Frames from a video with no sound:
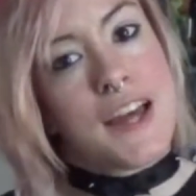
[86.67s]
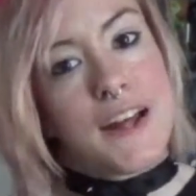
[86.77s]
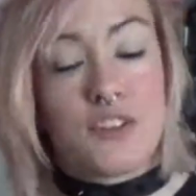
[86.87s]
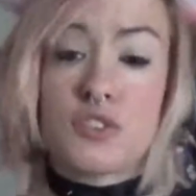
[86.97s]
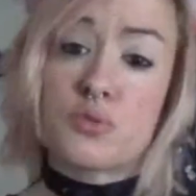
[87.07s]

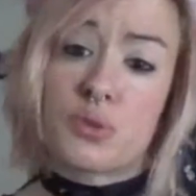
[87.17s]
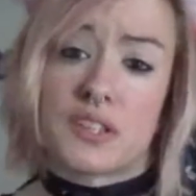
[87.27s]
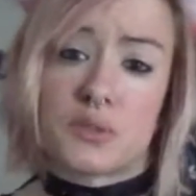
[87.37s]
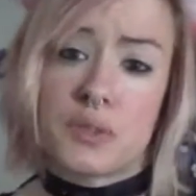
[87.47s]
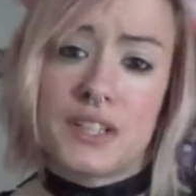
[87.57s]
And she's really
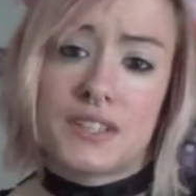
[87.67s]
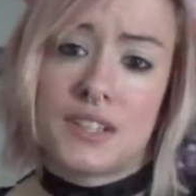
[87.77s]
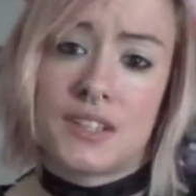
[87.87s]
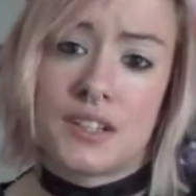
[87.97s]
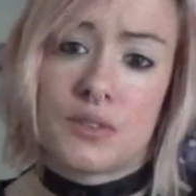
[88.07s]
sweet
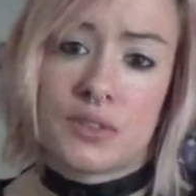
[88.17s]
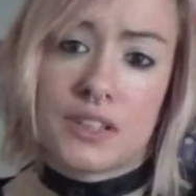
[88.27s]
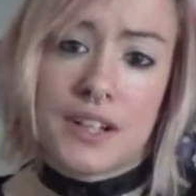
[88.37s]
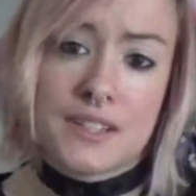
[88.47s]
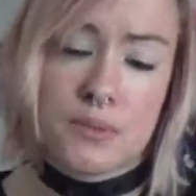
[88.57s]
and really
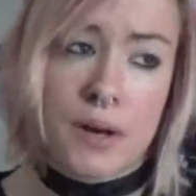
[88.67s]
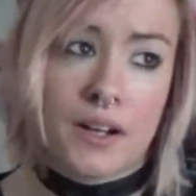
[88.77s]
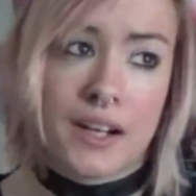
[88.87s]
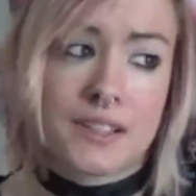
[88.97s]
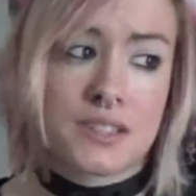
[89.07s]
nice about
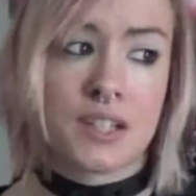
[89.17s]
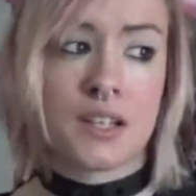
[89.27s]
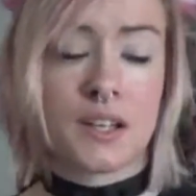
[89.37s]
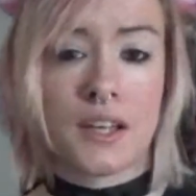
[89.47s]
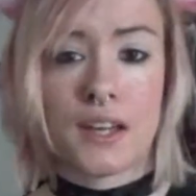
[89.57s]
it,
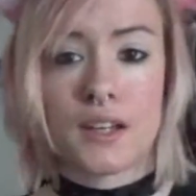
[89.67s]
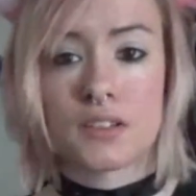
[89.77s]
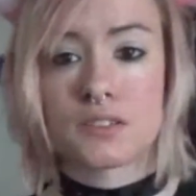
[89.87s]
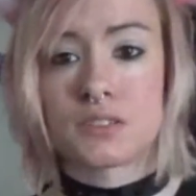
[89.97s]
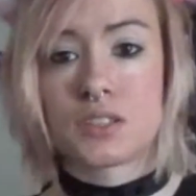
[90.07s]
and